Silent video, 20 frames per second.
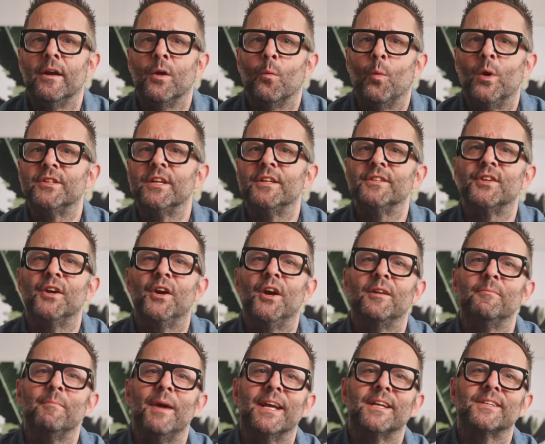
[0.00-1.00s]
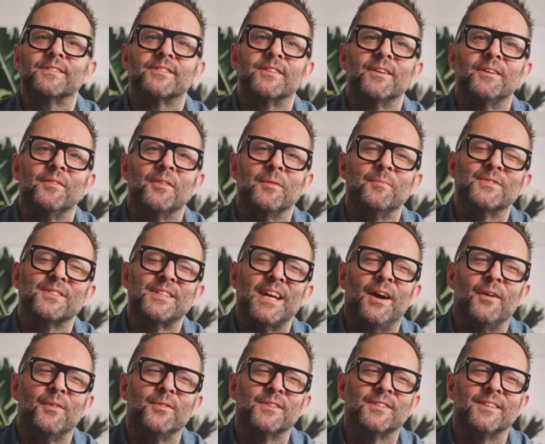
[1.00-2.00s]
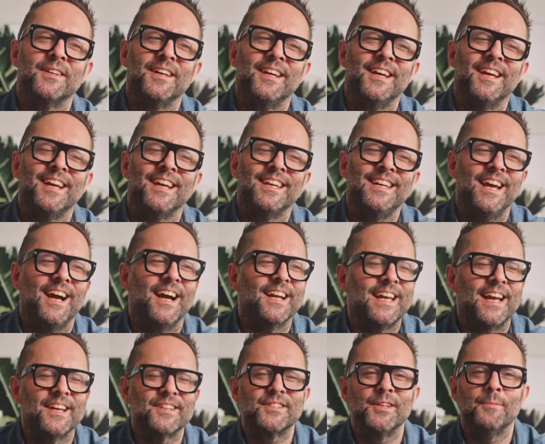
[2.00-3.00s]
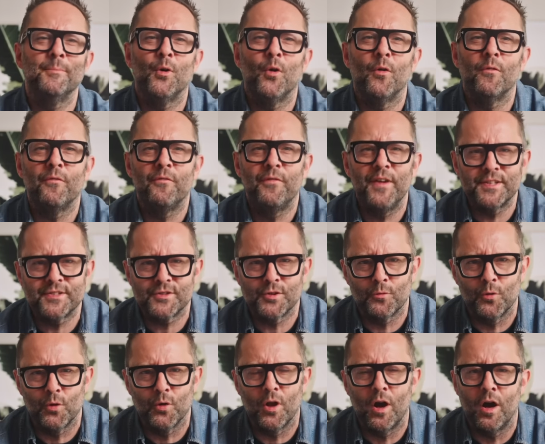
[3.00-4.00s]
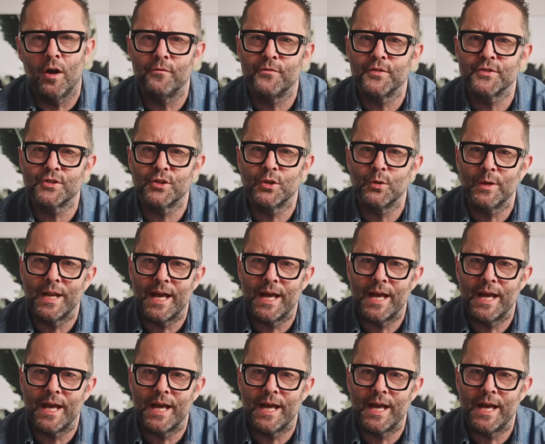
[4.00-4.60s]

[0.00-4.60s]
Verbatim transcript: which in turn makes them sound, yeah, I guess the more visceral of the two